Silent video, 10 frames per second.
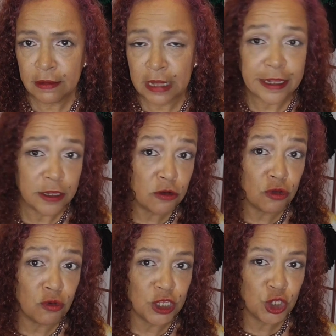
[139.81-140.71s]
like they're
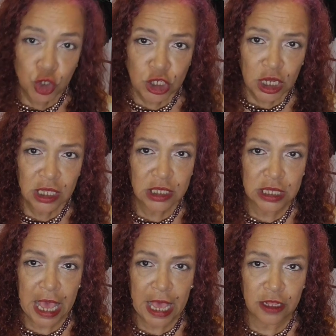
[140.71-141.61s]
doing
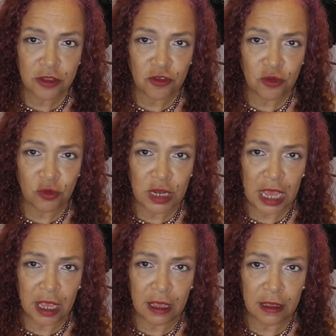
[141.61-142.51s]
genocide in
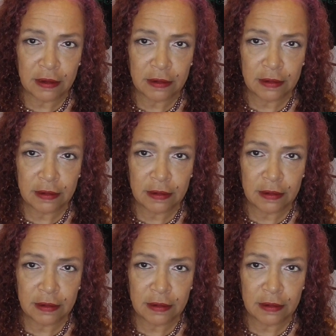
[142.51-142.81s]
Sudan